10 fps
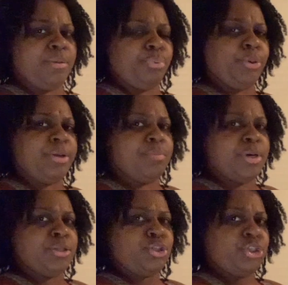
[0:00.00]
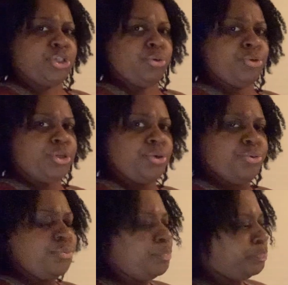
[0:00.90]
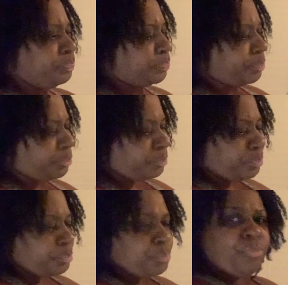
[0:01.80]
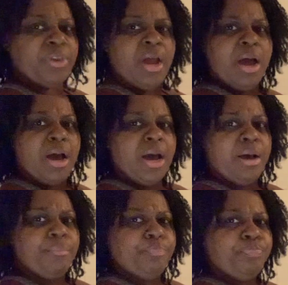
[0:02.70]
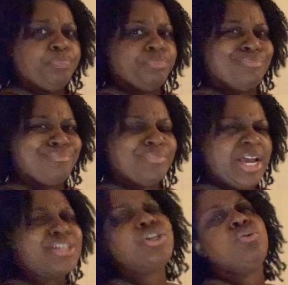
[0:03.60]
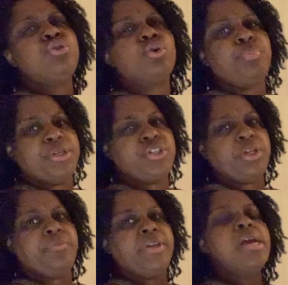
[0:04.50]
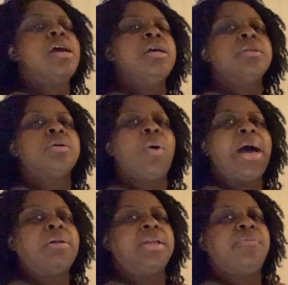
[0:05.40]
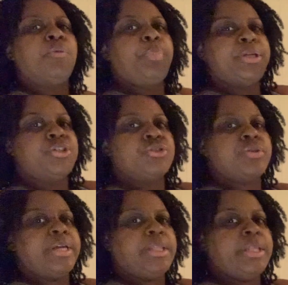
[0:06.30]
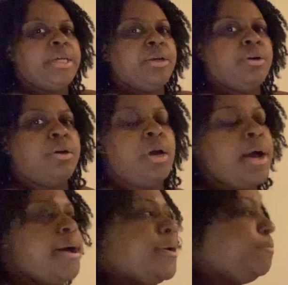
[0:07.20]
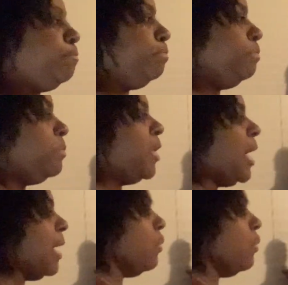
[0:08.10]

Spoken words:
pretty much show you. I showed you a picture of it. So I'll leave a picture in there. I